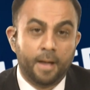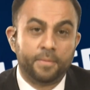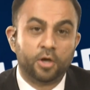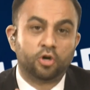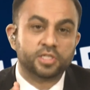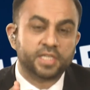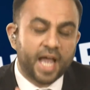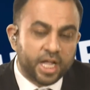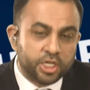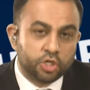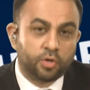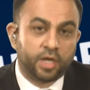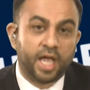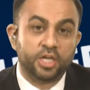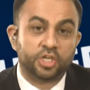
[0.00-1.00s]
because
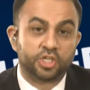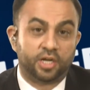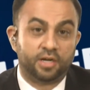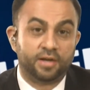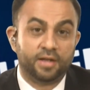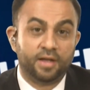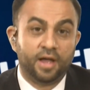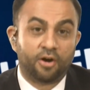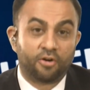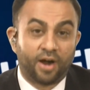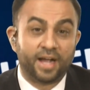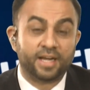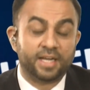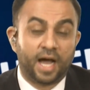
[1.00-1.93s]
education right